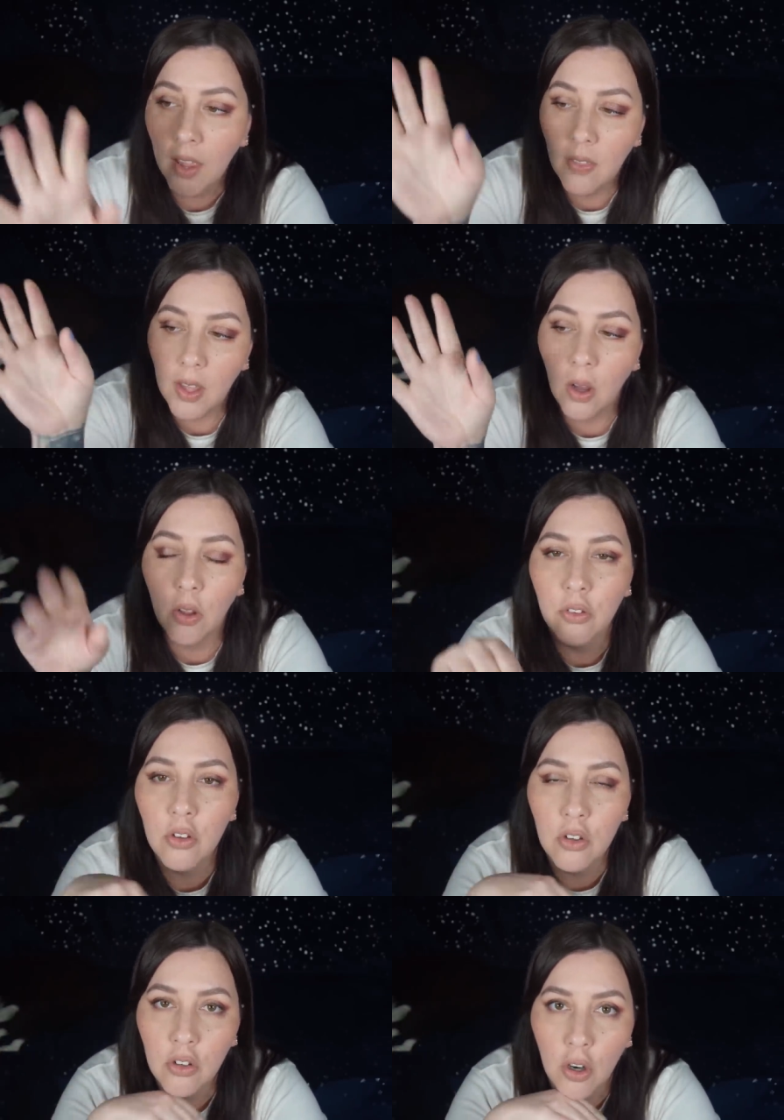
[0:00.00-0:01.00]
They also
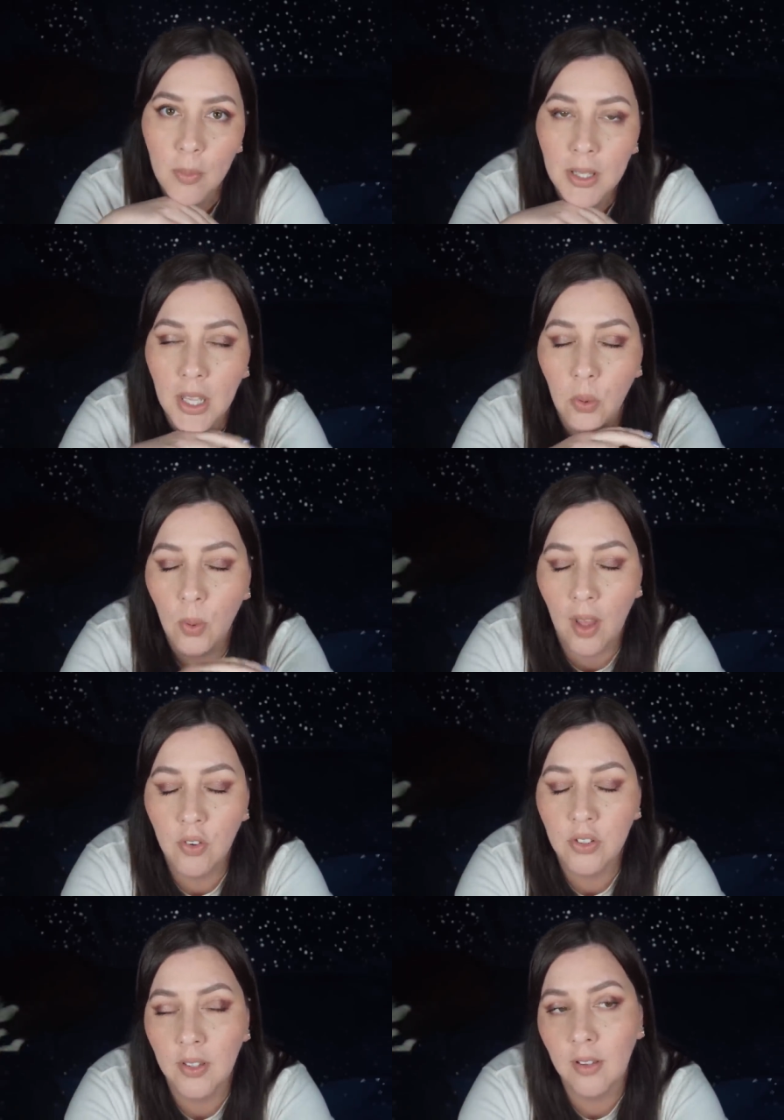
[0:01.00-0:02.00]
determined that
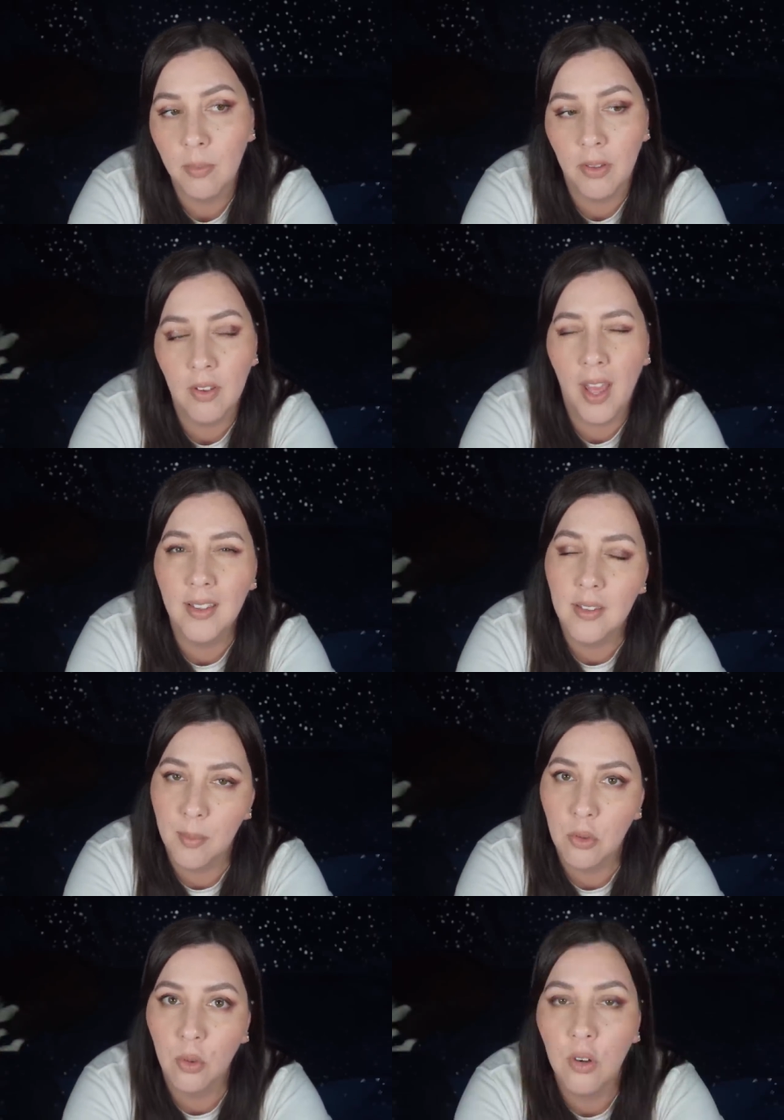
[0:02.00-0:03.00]
whoever did this must have had
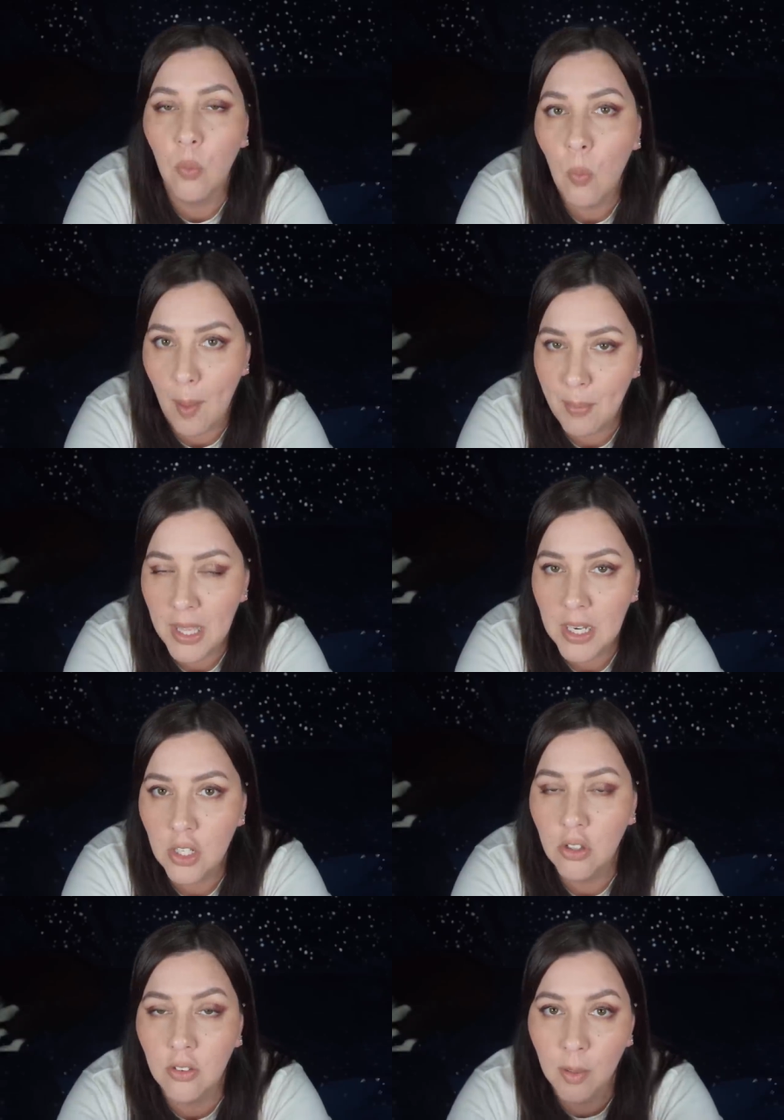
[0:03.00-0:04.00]
some sort of weapon
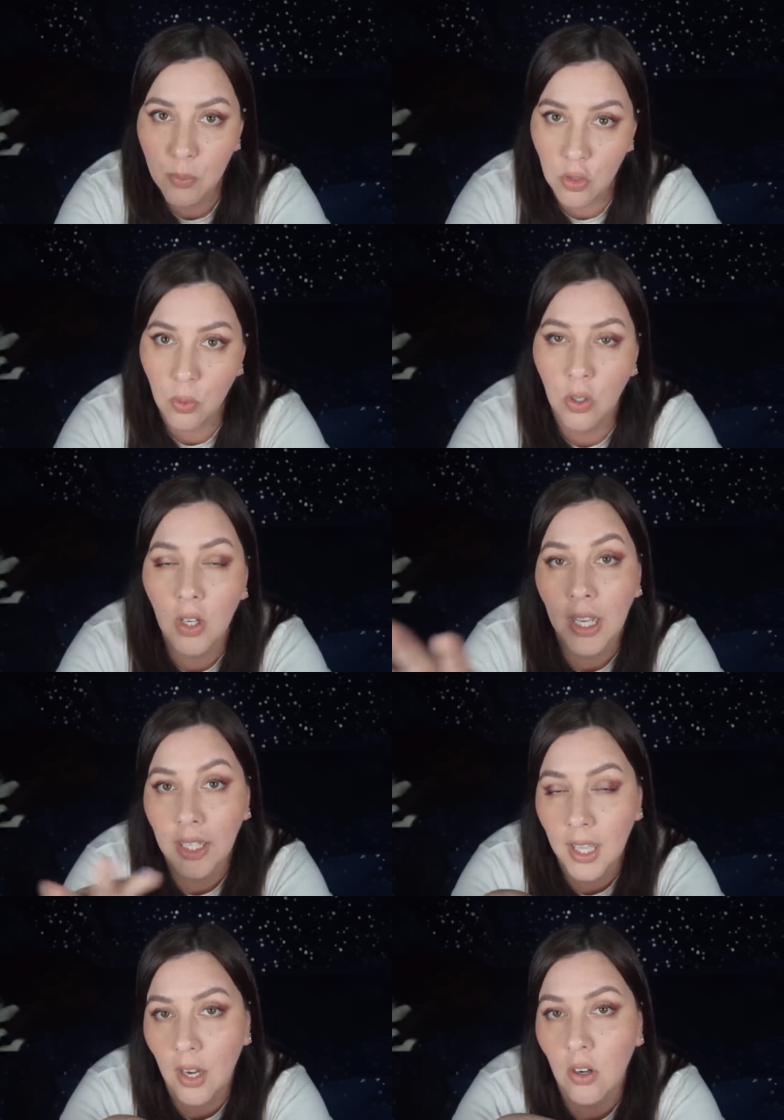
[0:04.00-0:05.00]
to subdue her
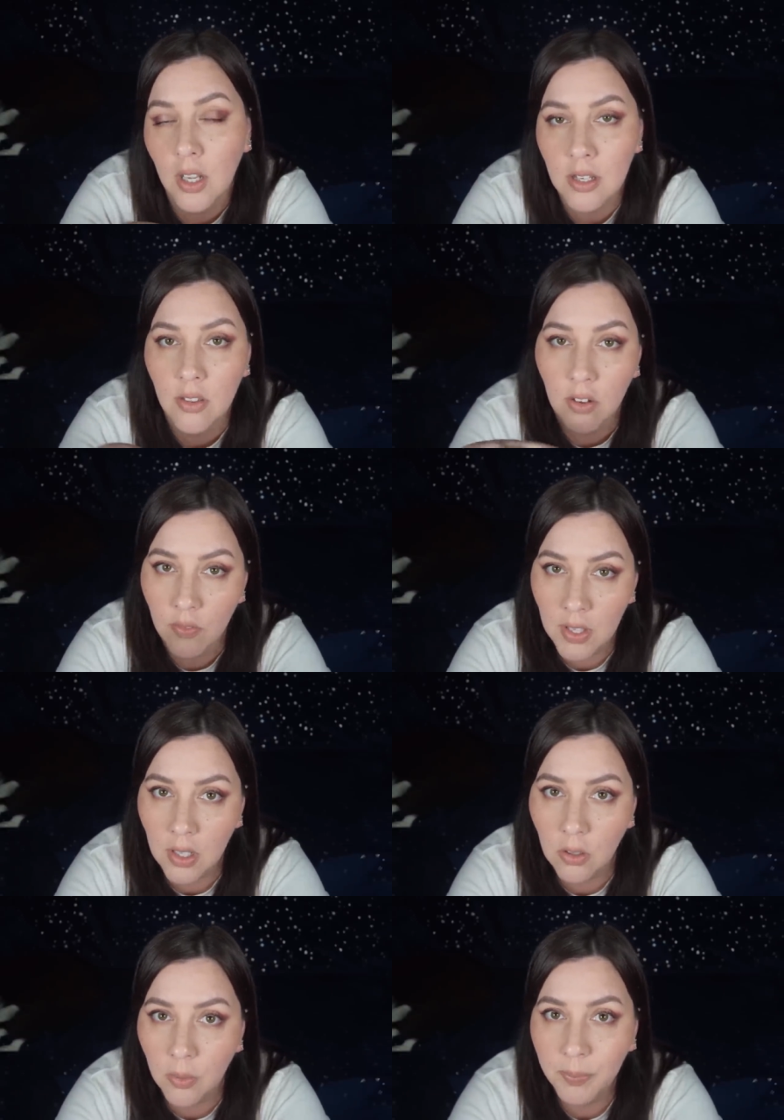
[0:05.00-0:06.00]
and get her into their
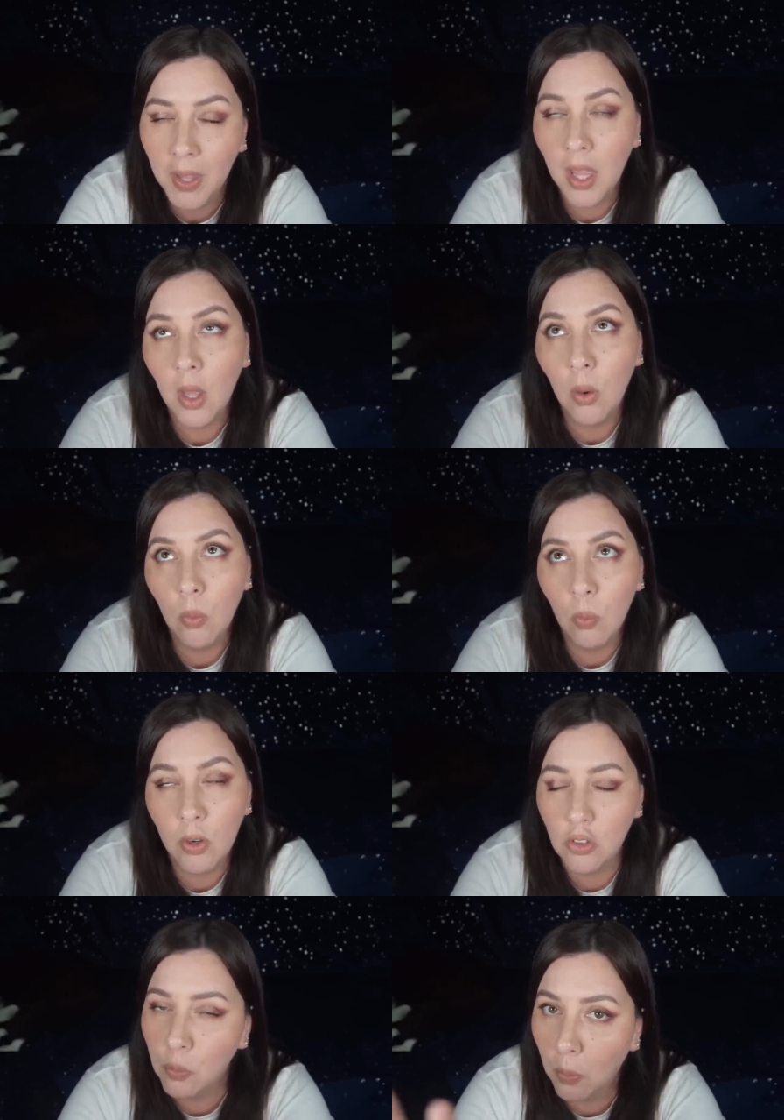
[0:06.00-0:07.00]
vehicle,
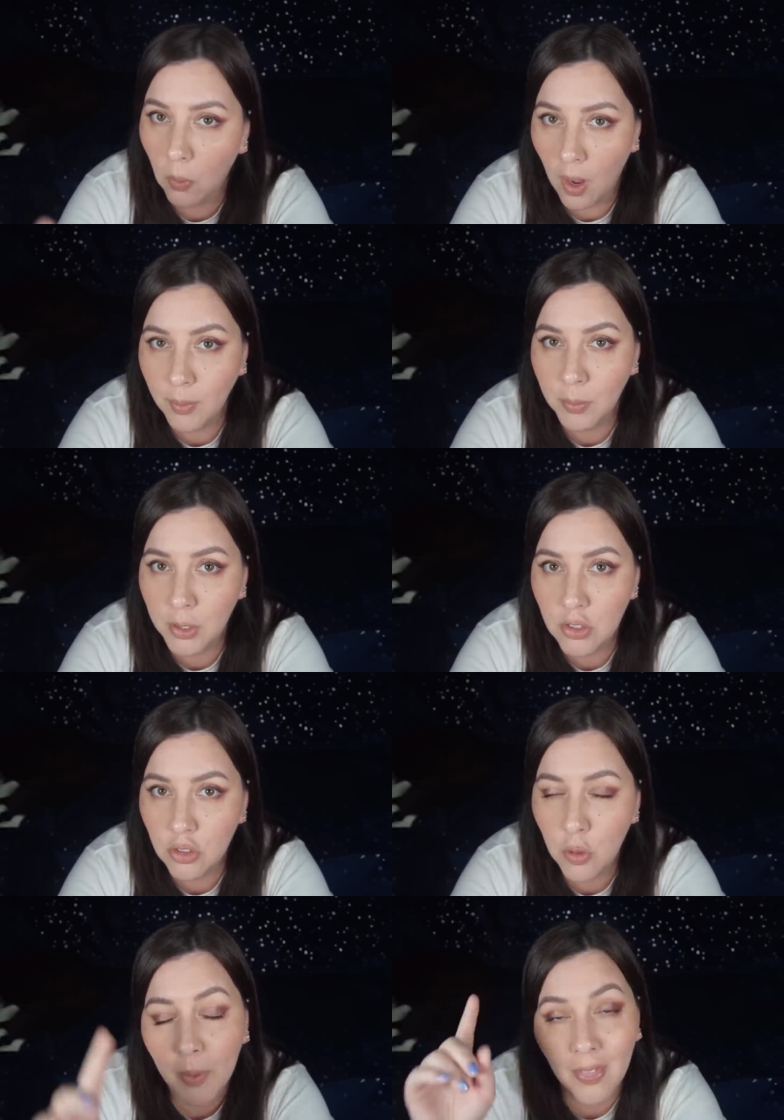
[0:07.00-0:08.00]
which is probably
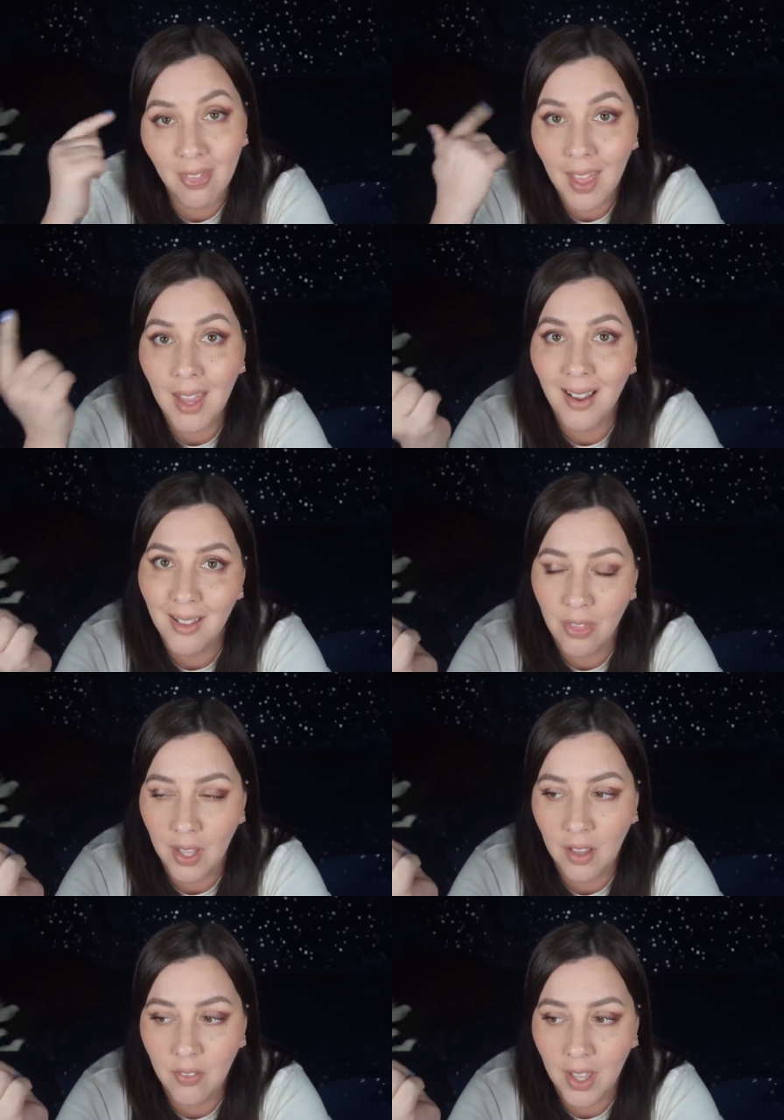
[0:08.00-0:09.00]
true. But then I
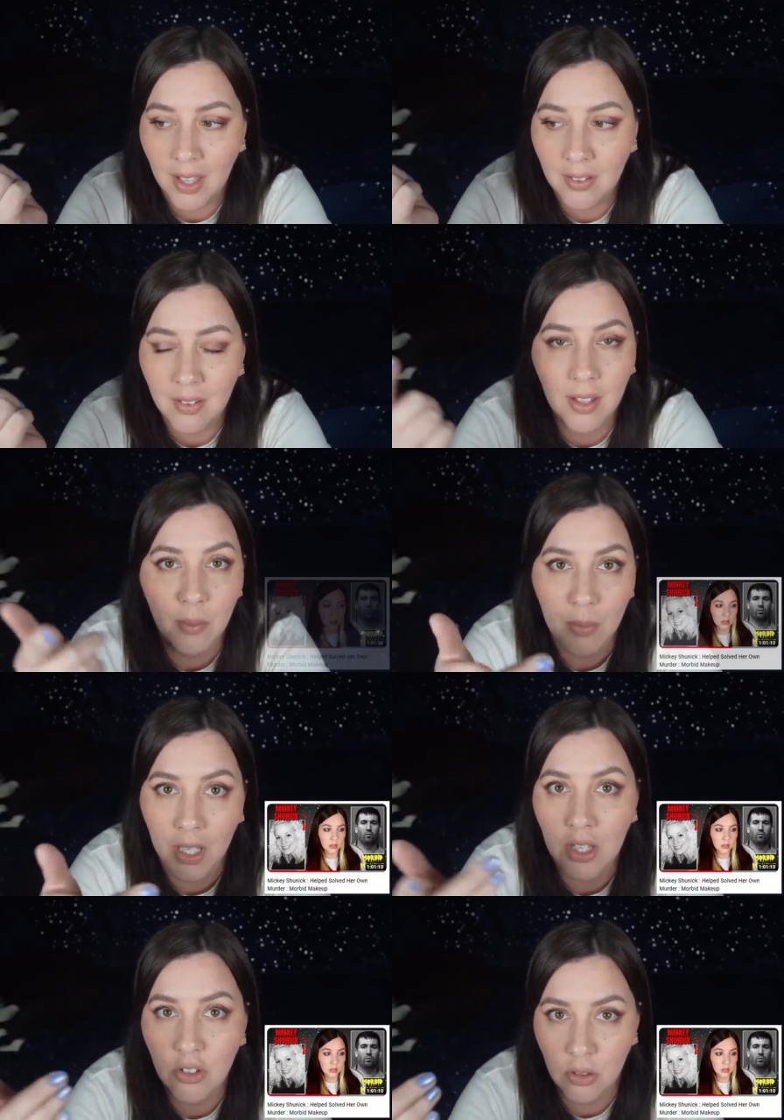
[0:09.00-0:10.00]
think of cases like
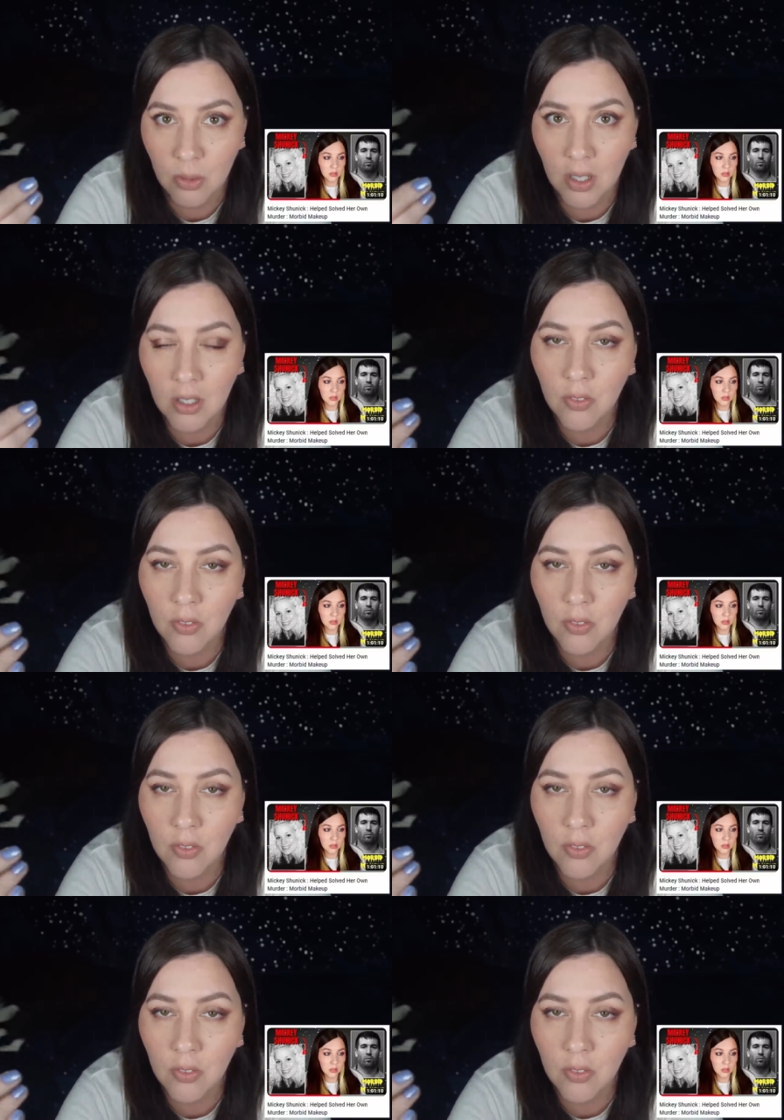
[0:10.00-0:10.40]
Mickey Shunick.